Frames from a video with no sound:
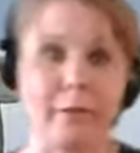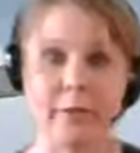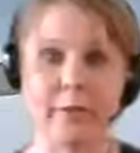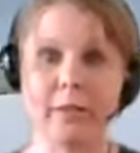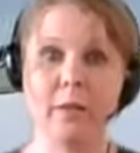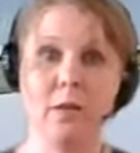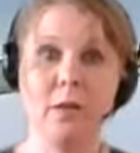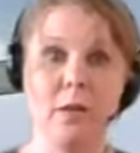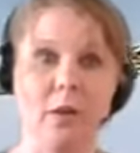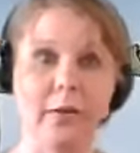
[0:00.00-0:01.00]
first.
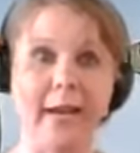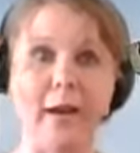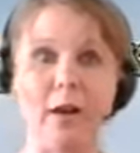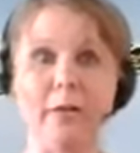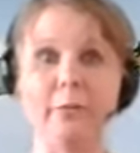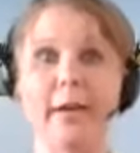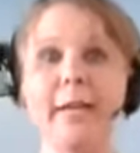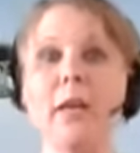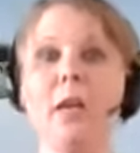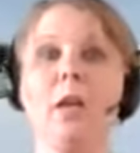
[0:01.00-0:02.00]
Okay, are you
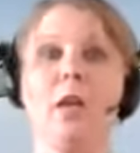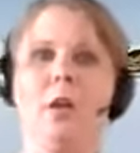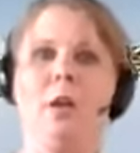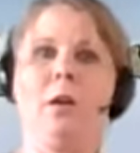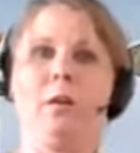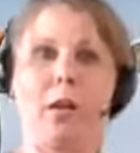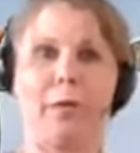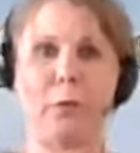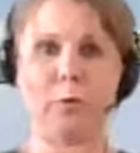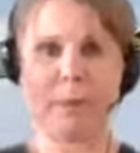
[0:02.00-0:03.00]
ready? Got
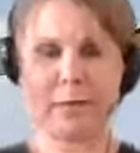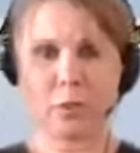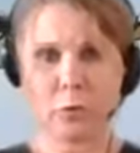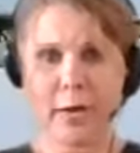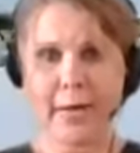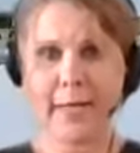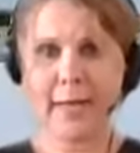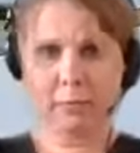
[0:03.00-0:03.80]
those muscles ready?